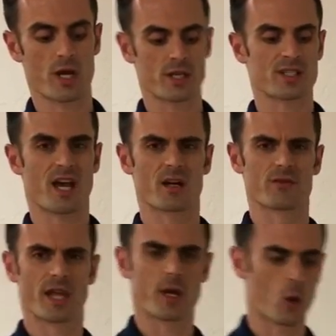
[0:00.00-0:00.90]
and it's kind of
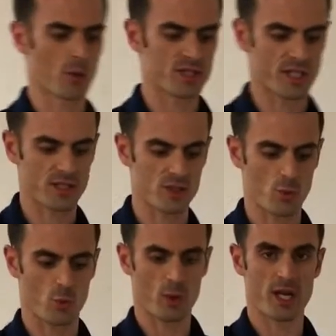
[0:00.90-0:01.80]
like almost like this
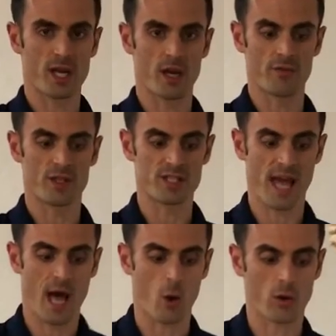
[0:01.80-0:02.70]
wringing of the
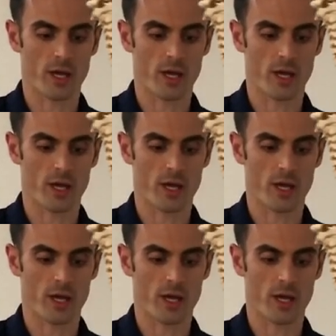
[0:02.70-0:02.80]
towel,